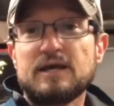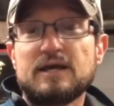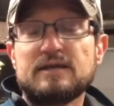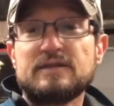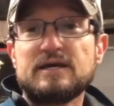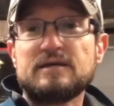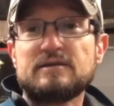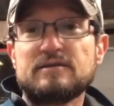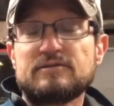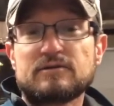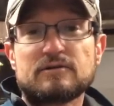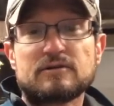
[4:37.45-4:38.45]
And
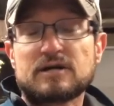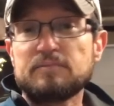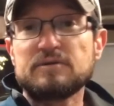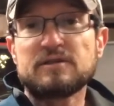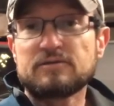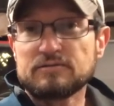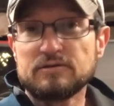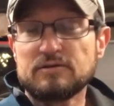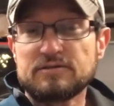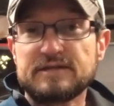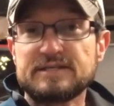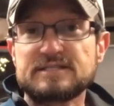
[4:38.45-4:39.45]
then there are a couple other little
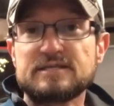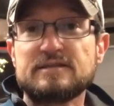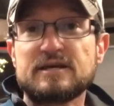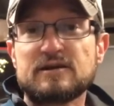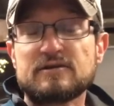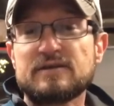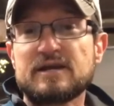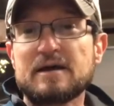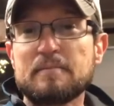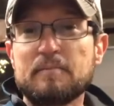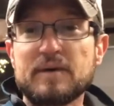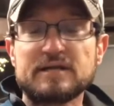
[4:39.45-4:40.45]
things in there that I
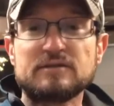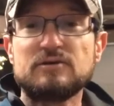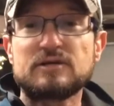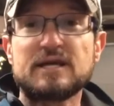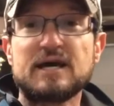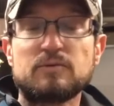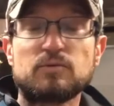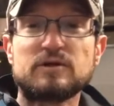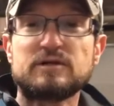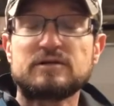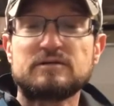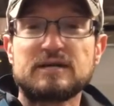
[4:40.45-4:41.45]
might look at. We're
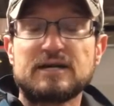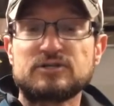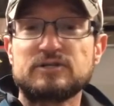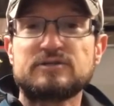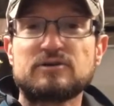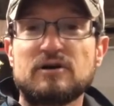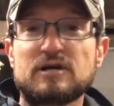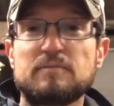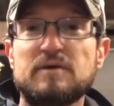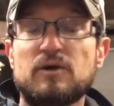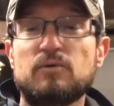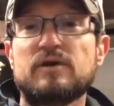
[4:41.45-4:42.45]
going to actually talk
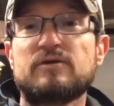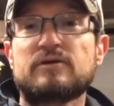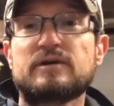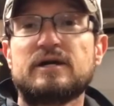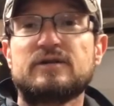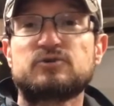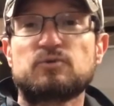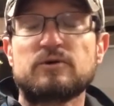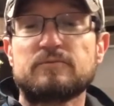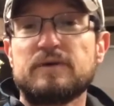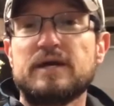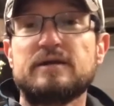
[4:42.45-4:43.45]
about whether or not it's
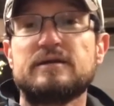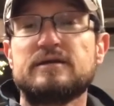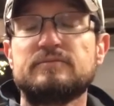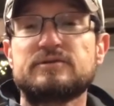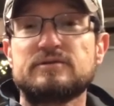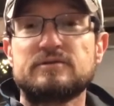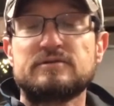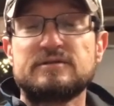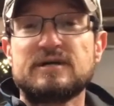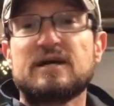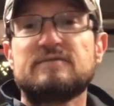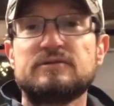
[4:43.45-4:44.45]
worth paying him to
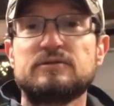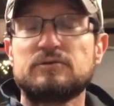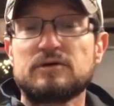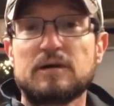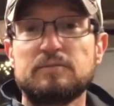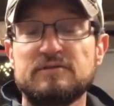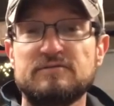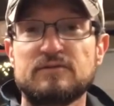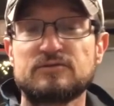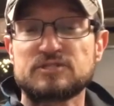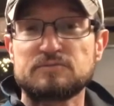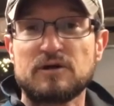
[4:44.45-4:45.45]
dive into a couple of
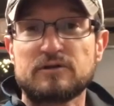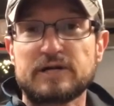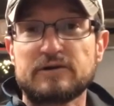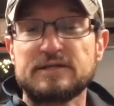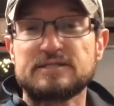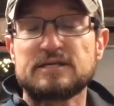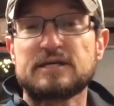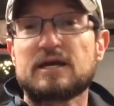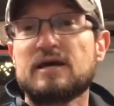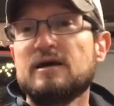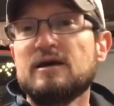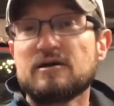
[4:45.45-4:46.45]
other small areas, like
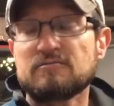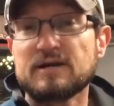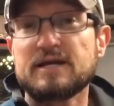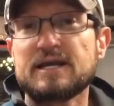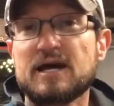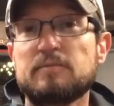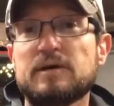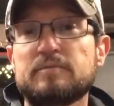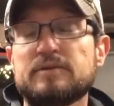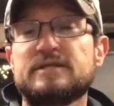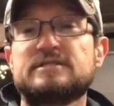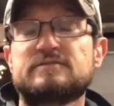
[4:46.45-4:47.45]
renting out my
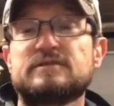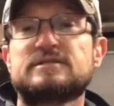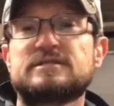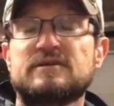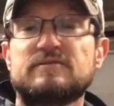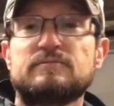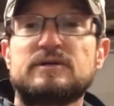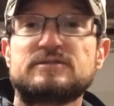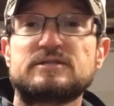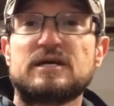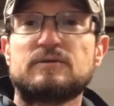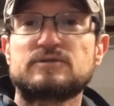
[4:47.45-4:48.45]
place for the 7
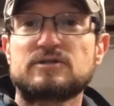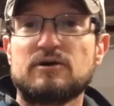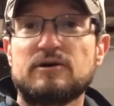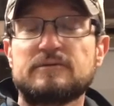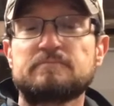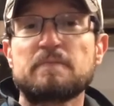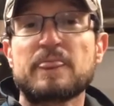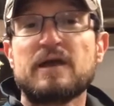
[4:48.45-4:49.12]
months that I was gone.